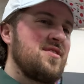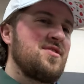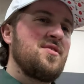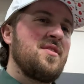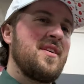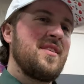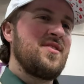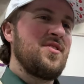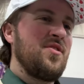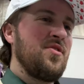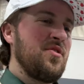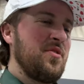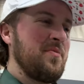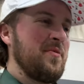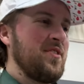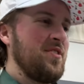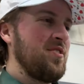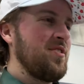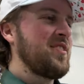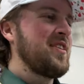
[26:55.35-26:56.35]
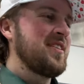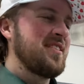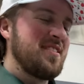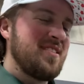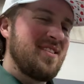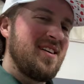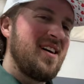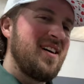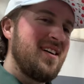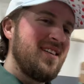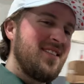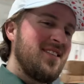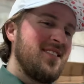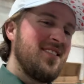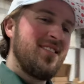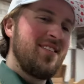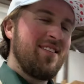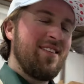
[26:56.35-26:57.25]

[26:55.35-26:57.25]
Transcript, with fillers: So I told him to look inside